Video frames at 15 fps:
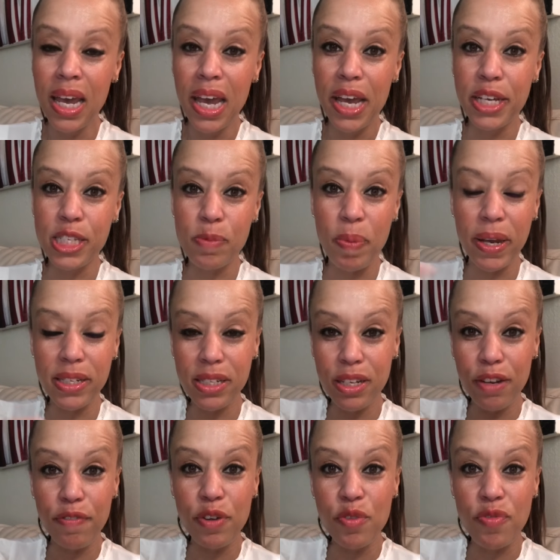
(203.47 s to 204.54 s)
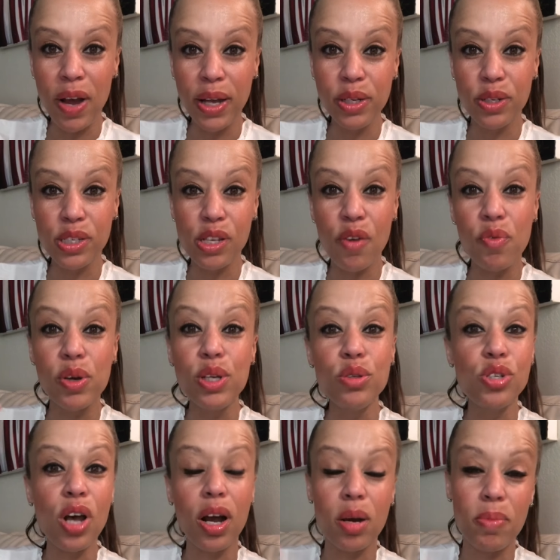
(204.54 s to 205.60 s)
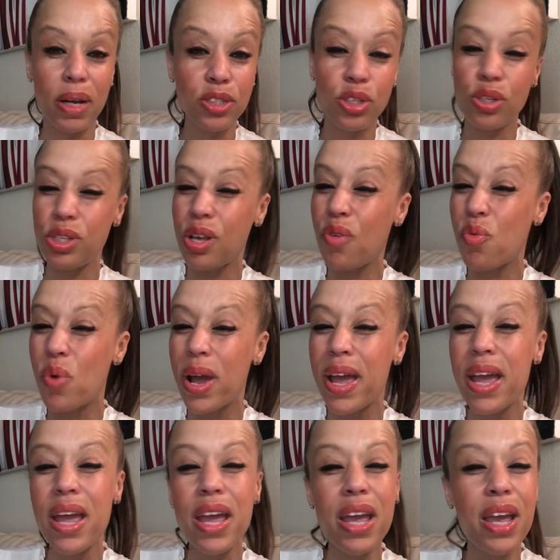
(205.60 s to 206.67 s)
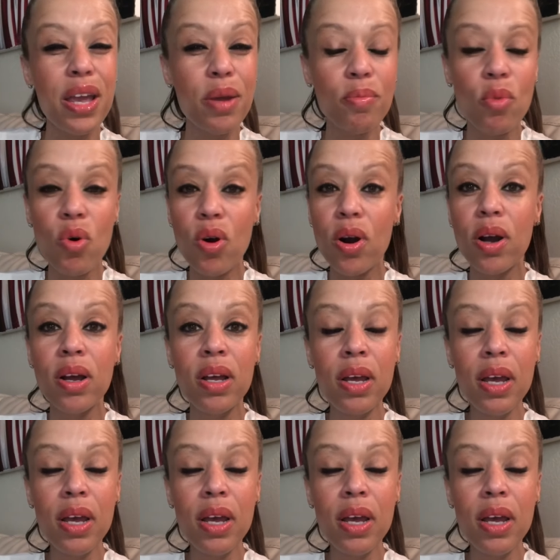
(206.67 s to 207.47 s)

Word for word: especially if you find yourself where you talk about yourself way more